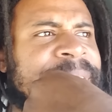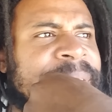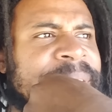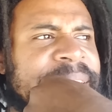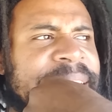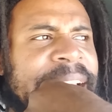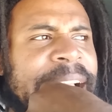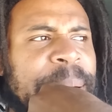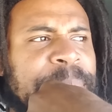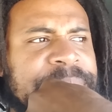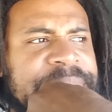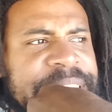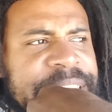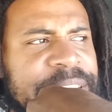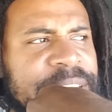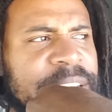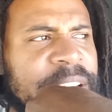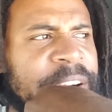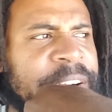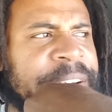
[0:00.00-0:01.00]
Okay, I'm
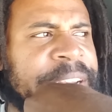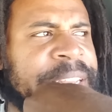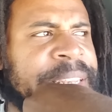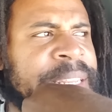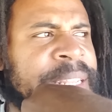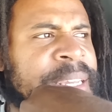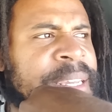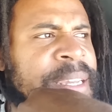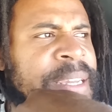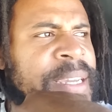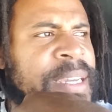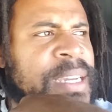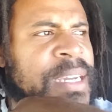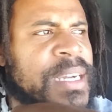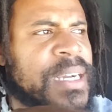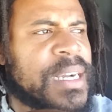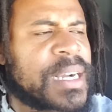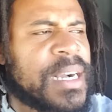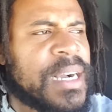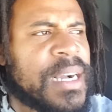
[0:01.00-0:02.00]
still learning.
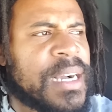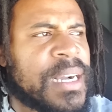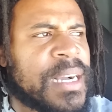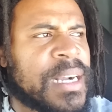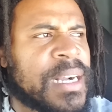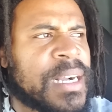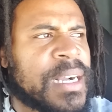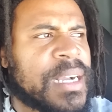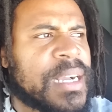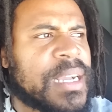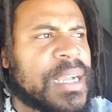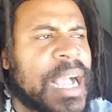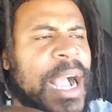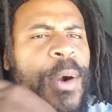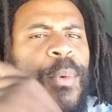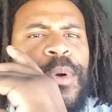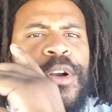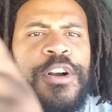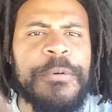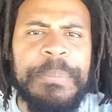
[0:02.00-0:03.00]
I
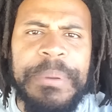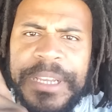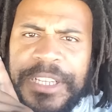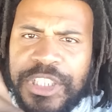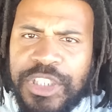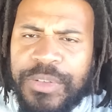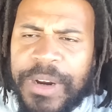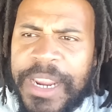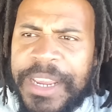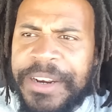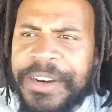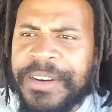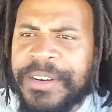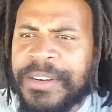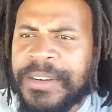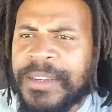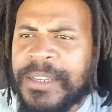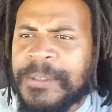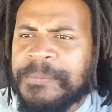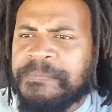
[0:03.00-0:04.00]
will be a trainer.
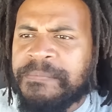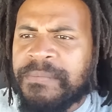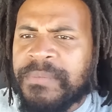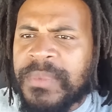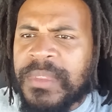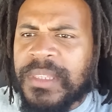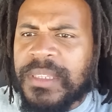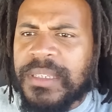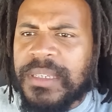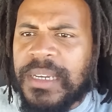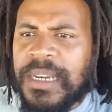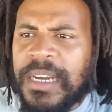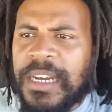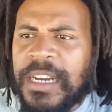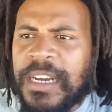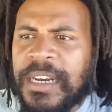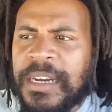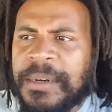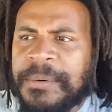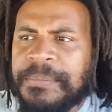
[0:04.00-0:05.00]

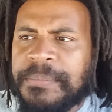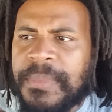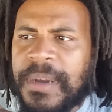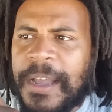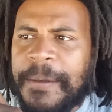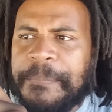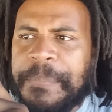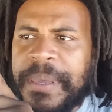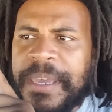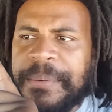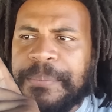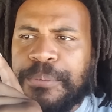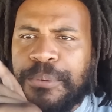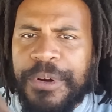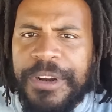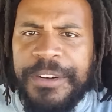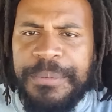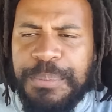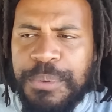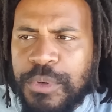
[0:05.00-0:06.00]
I've been
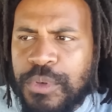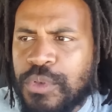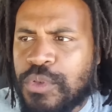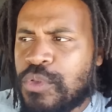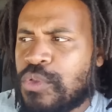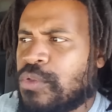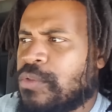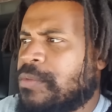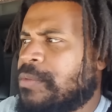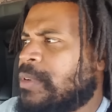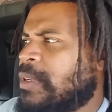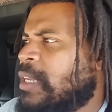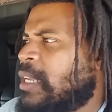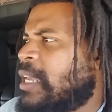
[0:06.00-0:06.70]
pre-approved.